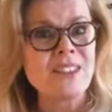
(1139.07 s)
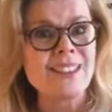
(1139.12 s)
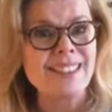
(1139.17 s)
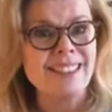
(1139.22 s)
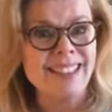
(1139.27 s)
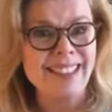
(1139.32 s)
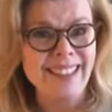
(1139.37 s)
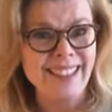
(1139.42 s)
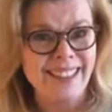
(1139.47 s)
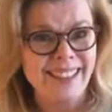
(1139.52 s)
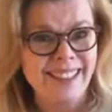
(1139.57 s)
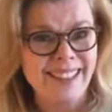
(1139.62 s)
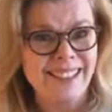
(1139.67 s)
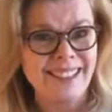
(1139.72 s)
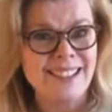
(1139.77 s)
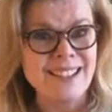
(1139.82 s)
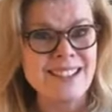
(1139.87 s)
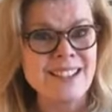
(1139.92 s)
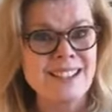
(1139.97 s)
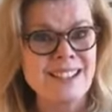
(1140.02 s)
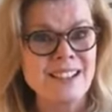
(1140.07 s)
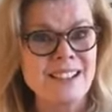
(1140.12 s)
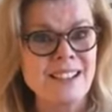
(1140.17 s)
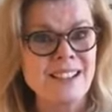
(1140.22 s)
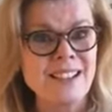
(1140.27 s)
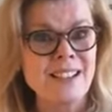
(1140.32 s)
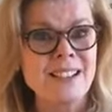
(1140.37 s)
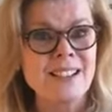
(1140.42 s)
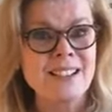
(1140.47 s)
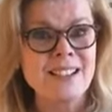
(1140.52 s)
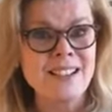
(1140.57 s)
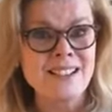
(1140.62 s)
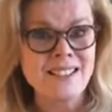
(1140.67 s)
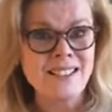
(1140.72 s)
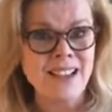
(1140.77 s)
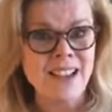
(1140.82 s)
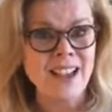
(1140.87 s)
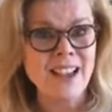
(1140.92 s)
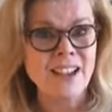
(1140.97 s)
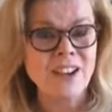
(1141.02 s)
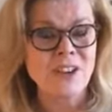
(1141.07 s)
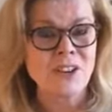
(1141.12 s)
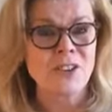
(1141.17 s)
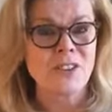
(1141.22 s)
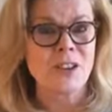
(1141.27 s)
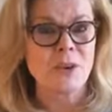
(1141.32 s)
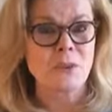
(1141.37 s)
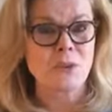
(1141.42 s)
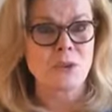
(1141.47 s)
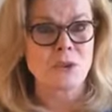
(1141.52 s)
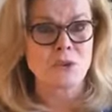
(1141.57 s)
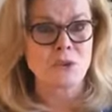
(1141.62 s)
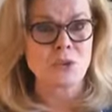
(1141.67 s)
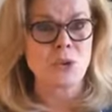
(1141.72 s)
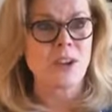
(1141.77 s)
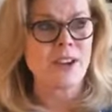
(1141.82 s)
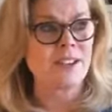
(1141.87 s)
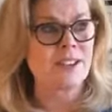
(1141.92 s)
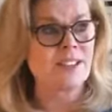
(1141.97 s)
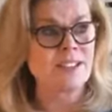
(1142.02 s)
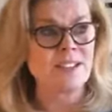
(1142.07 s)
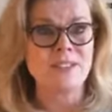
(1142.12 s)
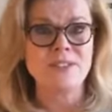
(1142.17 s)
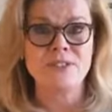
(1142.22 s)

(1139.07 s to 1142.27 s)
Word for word: the end desire that we're trying to